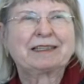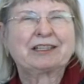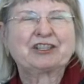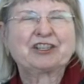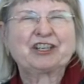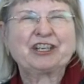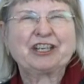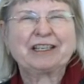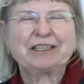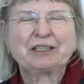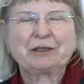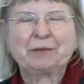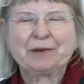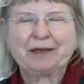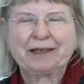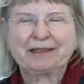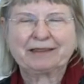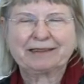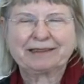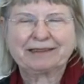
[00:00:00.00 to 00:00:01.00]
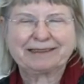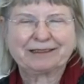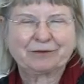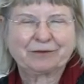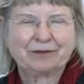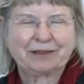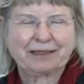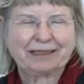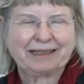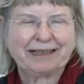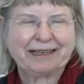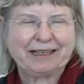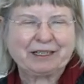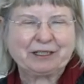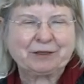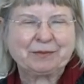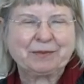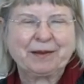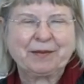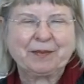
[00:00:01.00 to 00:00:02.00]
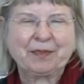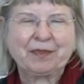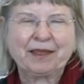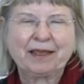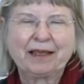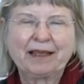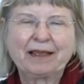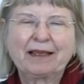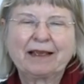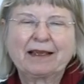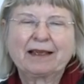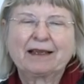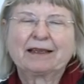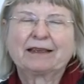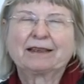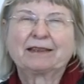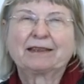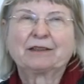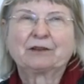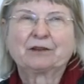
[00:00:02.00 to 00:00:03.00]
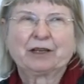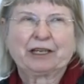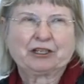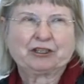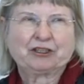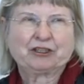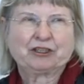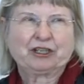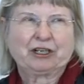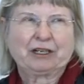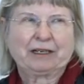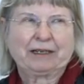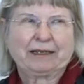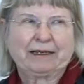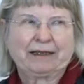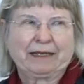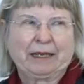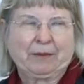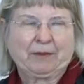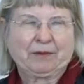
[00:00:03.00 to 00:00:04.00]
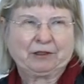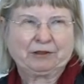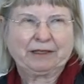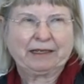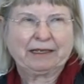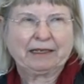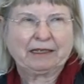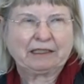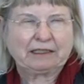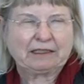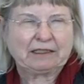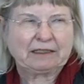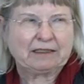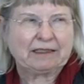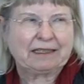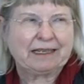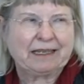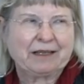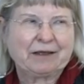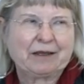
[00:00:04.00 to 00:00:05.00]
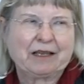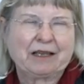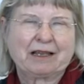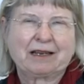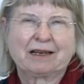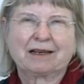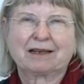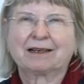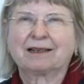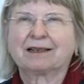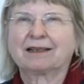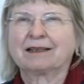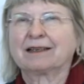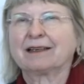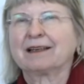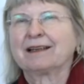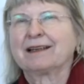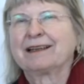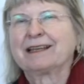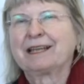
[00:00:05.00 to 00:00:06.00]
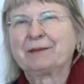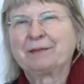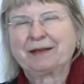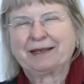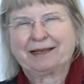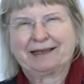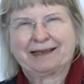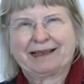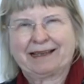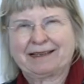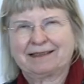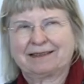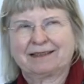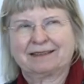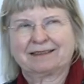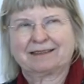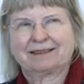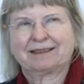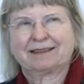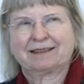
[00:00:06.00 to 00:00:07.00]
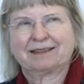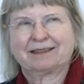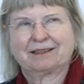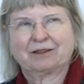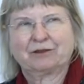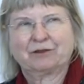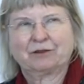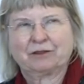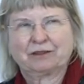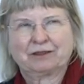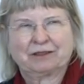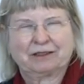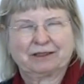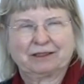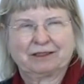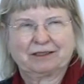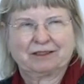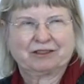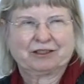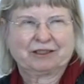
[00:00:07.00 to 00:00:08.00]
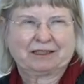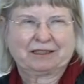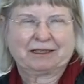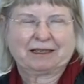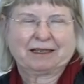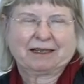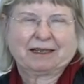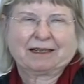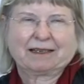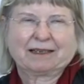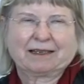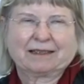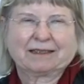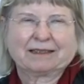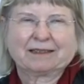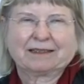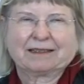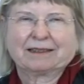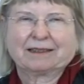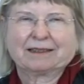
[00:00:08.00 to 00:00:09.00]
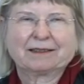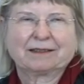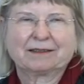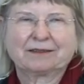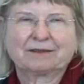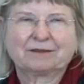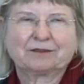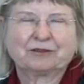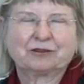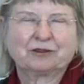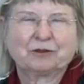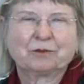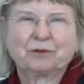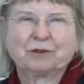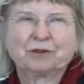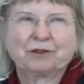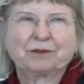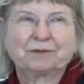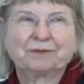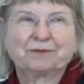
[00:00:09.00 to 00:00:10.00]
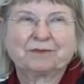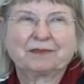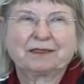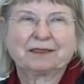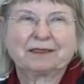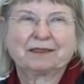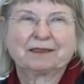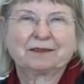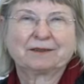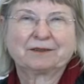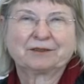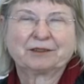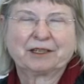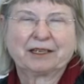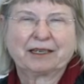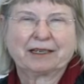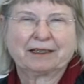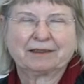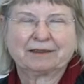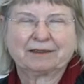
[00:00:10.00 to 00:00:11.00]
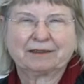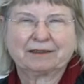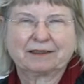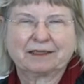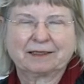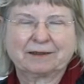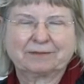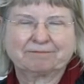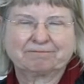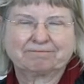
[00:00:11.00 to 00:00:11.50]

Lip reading: cheese appearance of the enhancement. Occasionally it can be ring enhancing, and in many cases it looks just like tumor recurrency.